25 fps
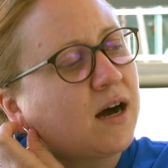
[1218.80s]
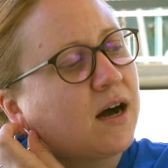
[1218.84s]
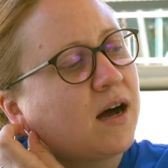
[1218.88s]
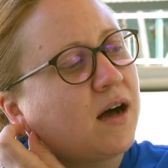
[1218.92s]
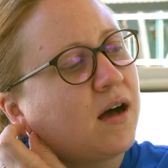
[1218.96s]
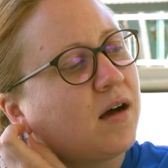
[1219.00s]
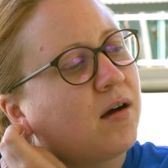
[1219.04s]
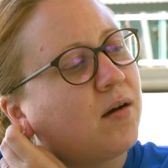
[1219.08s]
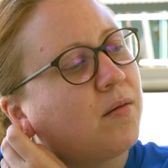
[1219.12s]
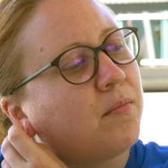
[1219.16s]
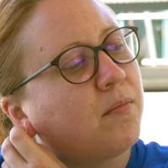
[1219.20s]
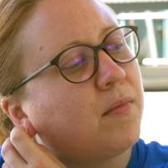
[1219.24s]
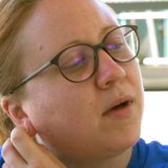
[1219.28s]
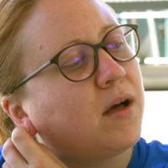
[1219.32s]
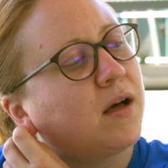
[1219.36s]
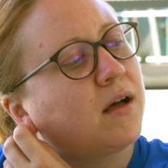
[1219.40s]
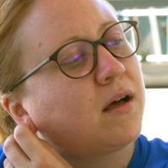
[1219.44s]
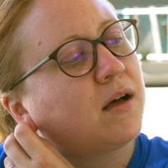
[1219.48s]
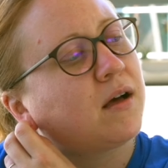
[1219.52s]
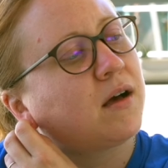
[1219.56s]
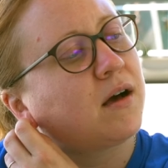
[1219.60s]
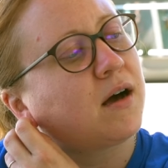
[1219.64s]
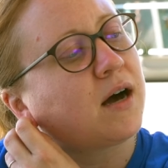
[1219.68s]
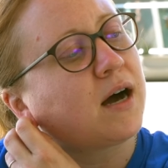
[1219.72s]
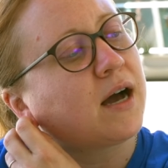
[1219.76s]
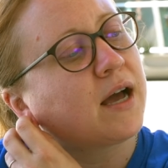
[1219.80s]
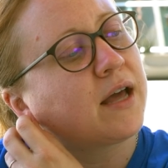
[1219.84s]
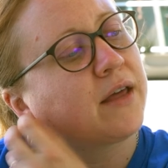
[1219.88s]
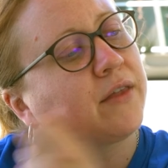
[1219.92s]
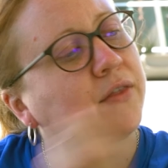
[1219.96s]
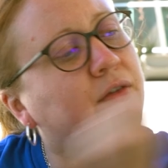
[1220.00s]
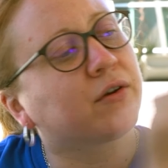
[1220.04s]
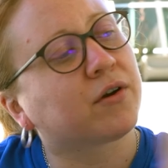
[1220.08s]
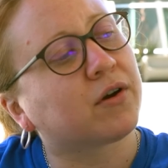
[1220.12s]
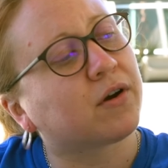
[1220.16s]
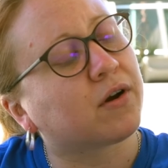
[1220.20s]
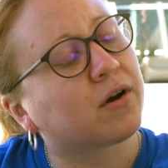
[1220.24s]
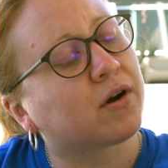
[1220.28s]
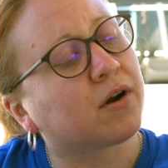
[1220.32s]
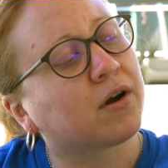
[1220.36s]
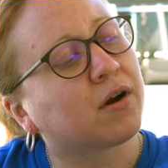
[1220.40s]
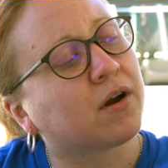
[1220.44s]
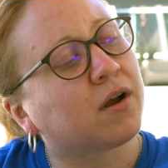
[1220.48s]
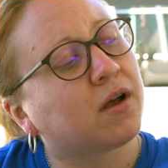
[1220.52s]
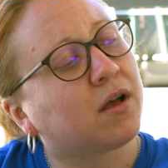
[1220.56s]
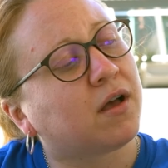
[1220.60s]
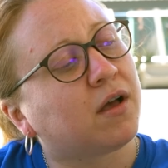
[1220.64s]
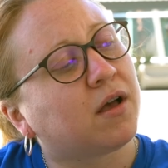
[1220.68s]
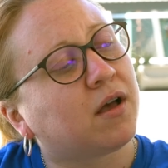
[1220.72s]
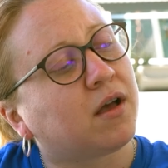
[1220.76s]

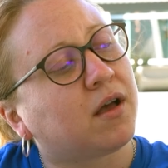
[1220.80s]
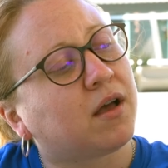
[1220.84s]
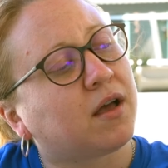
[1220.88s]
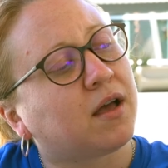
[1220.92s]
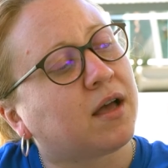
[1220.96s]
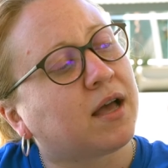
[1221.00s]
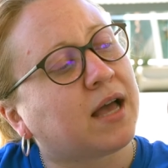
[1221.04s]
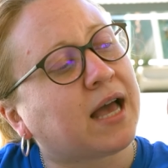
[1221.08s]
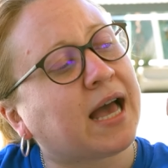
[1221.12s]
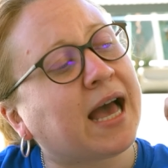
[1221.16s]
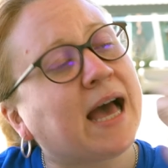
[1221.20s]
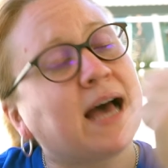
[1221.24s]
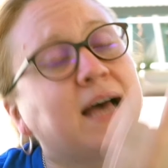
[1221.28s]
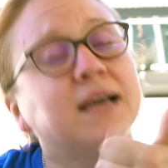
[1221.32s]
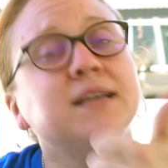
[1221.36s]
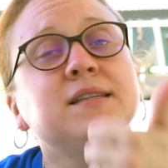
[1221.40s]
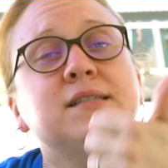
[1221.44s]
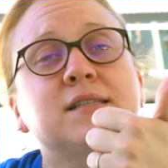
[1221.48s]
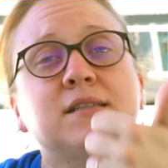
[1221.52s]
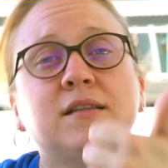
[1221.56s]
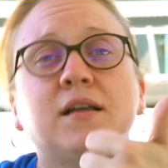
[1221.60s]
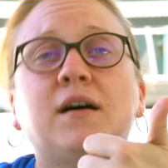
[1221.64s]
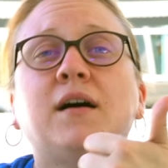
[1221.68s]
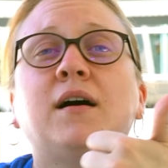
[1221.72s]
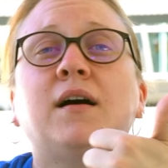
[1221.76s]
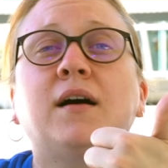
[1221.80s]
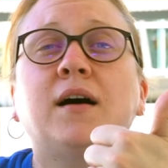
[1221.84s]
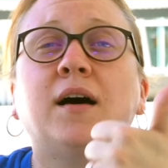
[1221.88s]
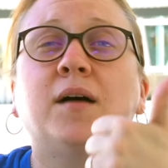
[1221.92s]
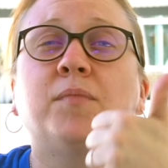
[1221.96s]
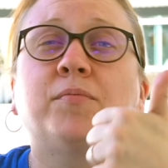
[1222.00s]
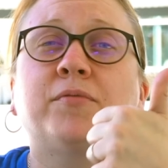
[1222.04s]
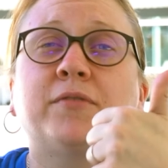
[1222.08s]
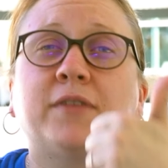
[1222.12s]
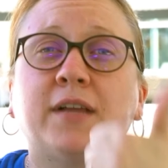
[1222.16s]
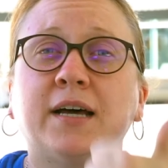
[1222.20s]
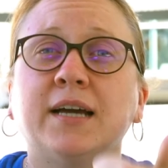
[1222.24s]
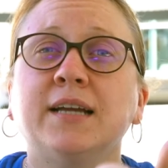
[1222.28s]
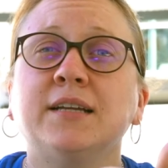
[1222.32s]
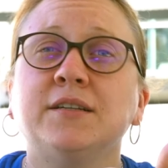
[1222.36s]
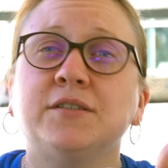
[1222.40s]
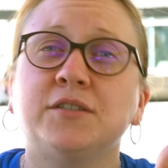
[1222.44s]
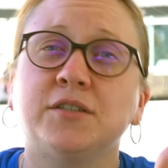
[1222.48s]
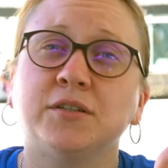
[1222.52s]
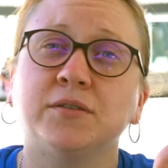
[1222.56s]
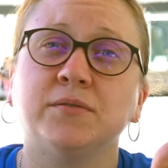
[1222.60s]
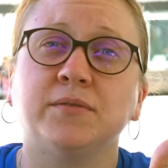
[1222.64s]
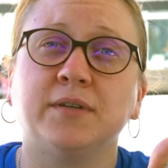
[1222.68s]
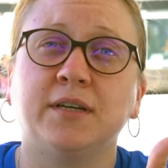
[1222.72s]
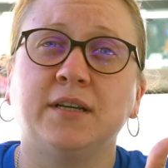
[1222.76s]
either has law applied
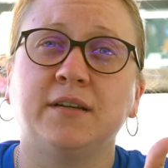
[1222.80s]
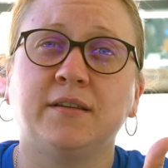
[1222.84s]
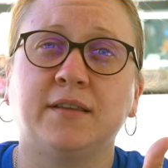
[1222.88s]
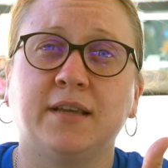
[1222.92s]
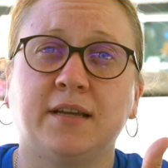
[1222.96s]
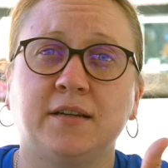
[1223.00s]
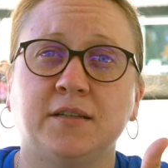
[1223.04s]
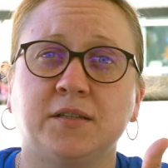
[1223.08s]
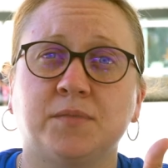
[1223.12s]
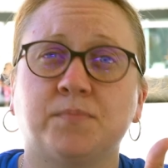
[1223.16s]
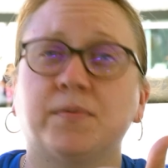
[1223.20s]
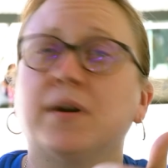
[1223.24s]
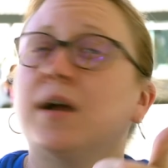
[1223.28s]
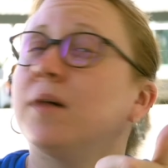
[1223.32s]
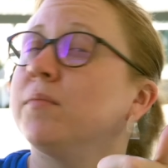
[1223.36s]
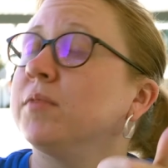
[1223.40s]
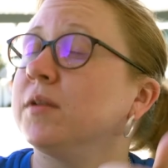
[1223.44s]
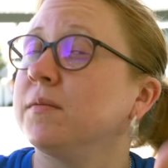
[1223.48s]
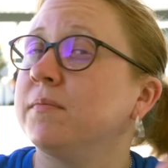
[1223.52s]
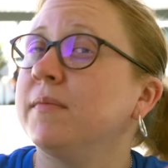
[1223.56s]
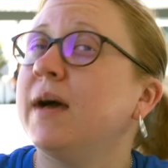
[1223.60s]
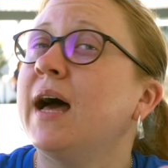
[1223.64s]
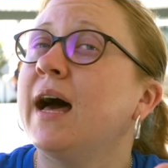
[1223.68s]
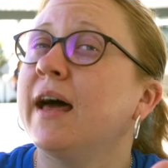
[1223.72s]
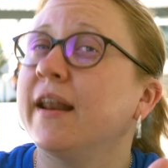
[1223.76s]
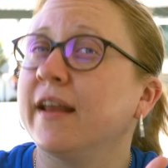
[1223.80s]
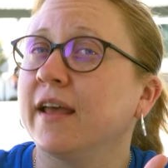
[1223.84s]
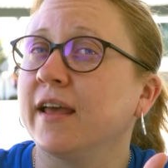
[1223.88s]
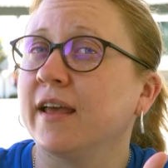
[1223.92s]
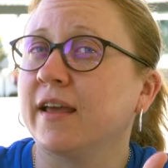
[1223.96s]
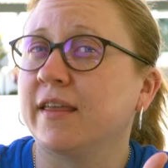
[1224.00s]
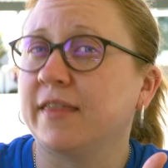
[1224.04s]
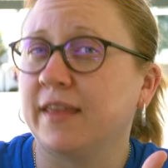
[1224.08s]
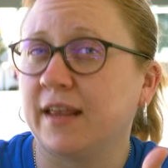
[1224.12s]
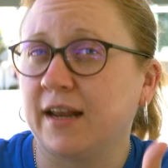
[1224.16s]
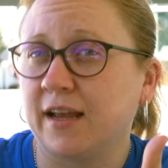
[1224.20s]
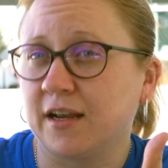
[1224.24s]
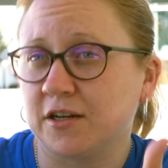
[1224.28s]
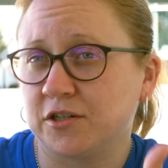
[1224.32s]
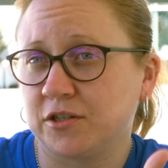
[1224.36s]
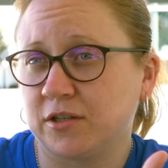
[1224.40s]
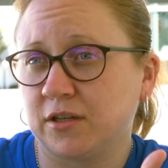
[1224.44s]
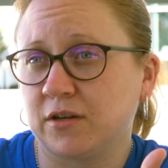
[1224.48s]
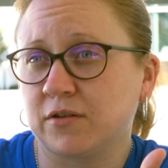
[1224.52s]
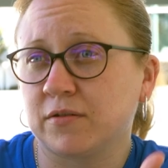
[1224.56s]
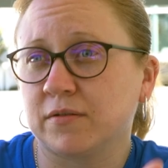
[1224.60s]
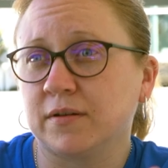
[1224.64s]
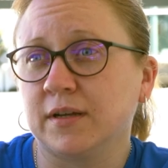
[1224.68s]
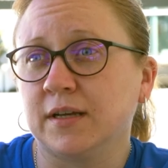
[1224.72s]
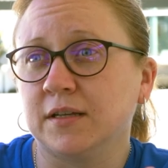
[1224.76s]
to it that is problematic, that
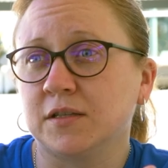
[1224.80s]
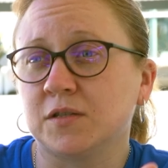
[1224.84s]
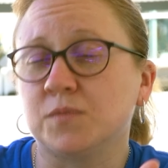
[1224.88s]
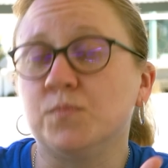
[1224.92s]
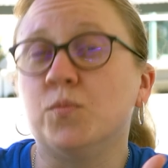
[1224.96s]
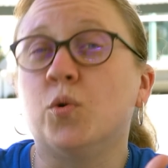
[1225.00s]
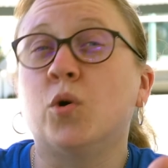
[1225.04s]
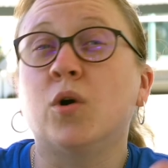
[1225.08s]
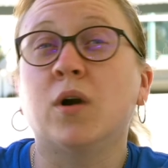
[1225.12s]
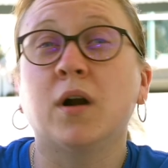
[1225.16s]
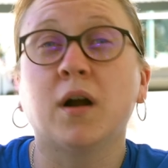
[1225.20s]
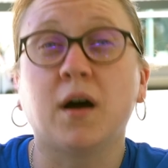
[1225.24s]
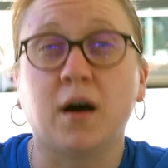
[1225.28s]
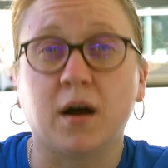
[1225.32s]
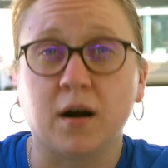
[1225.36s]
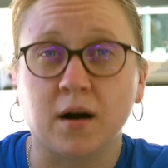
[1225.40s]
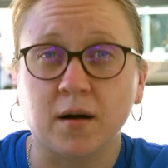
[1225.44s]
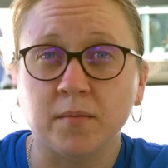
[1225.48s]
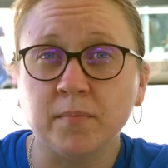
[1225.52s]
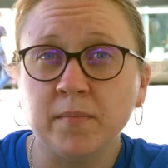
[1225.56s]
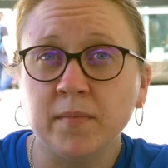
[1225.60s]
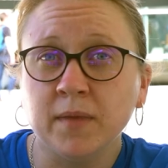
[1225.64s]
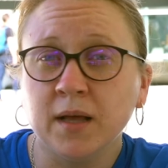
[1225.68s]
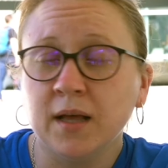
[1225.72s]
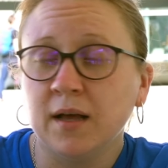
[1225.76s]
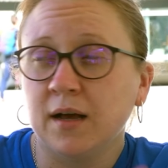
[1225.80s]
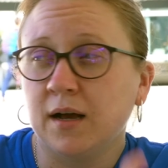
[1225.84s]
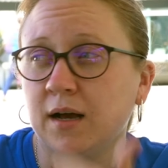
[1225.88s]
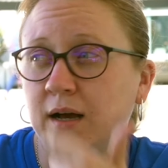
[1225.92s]
actually creates more harm.